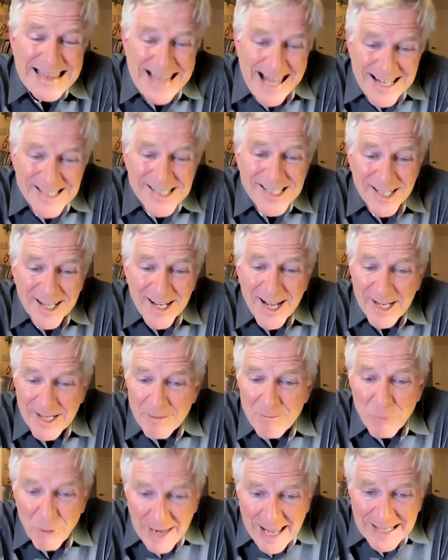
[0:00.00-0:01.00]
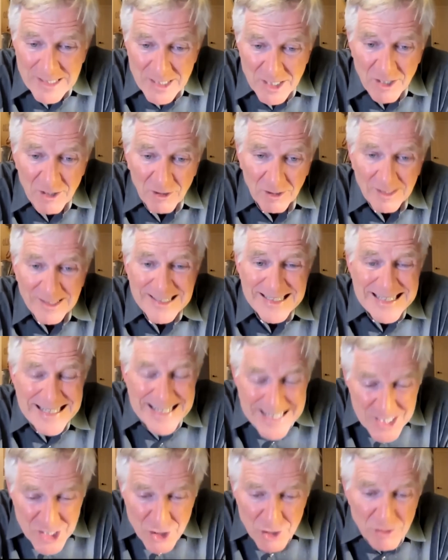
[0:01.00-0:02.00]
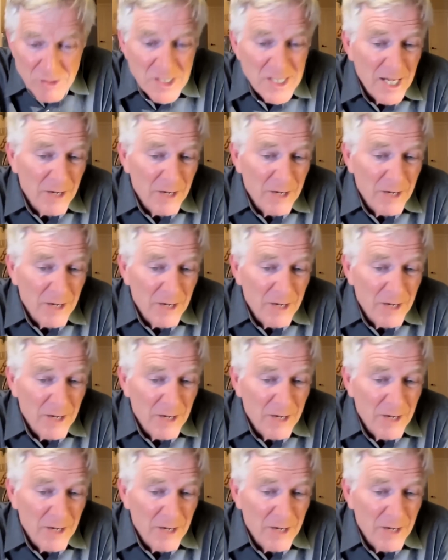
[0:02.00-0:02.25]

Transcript: That's the kind of practical issues